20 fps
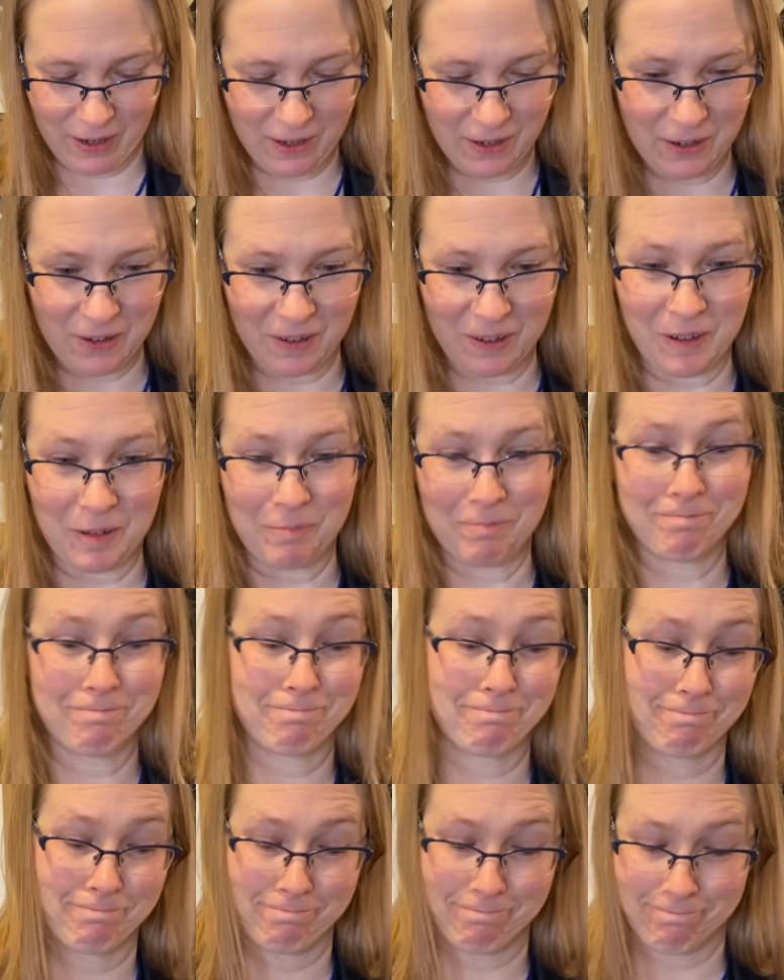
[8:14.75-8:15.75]
So
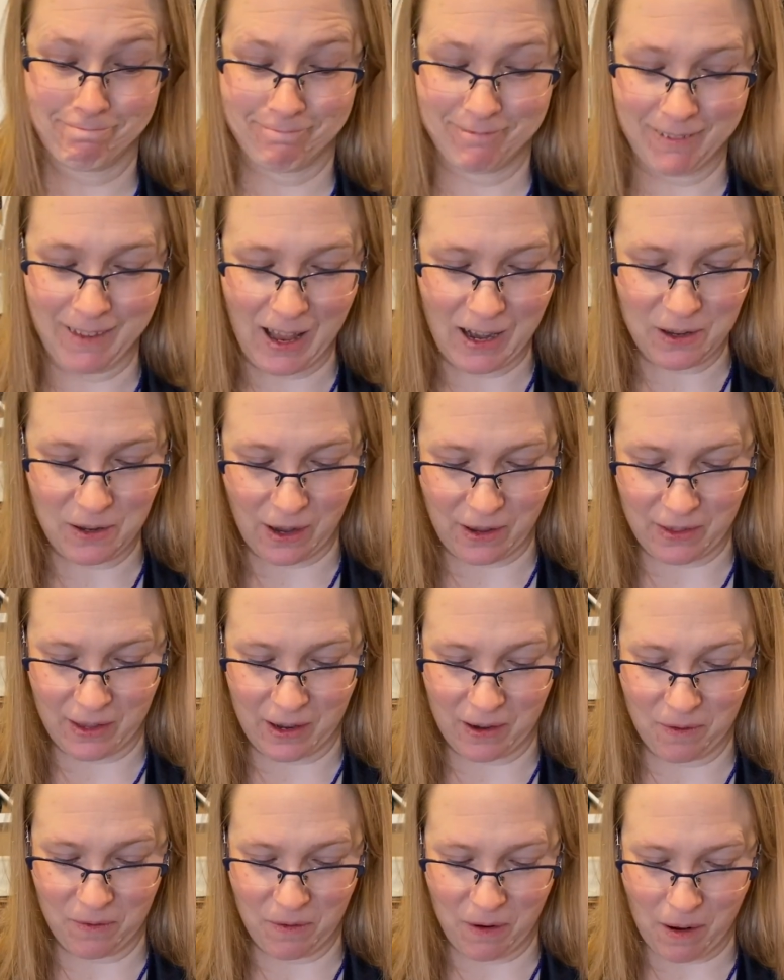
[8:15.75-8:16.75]
that's, I
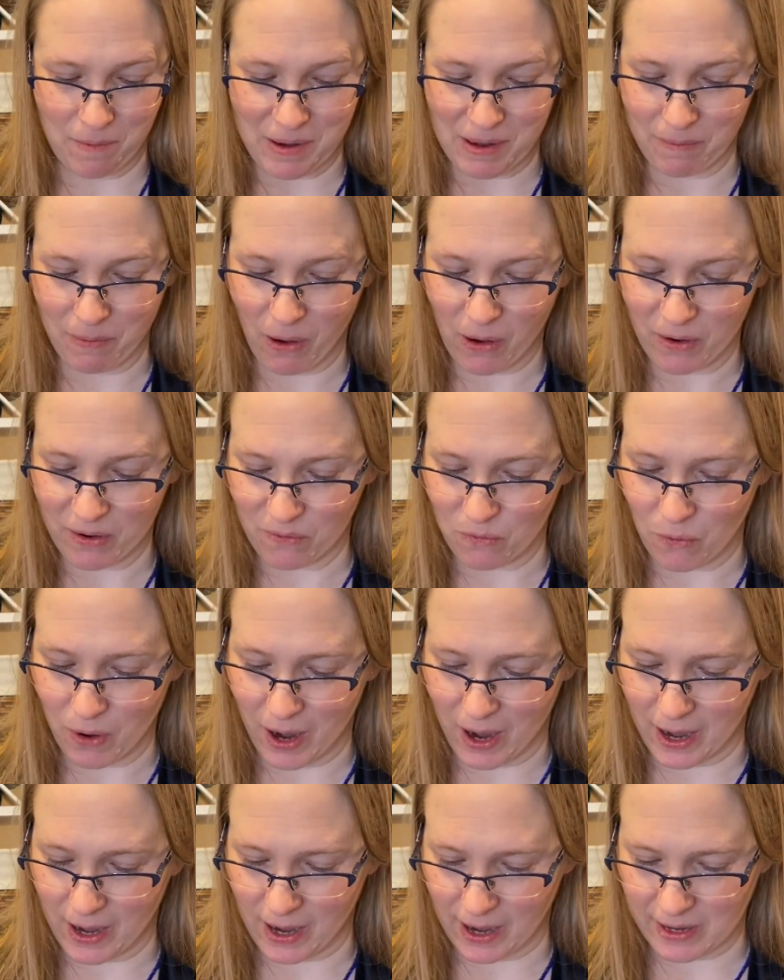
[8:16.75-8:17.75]
think, part of
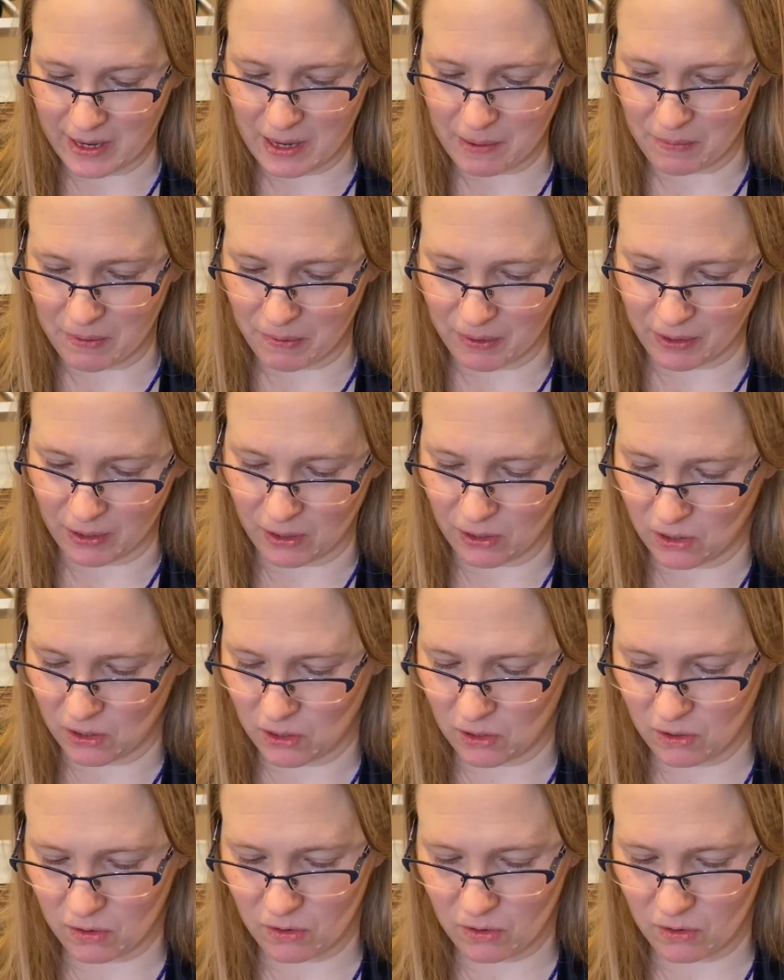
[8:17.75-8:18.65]
why I keep doing this.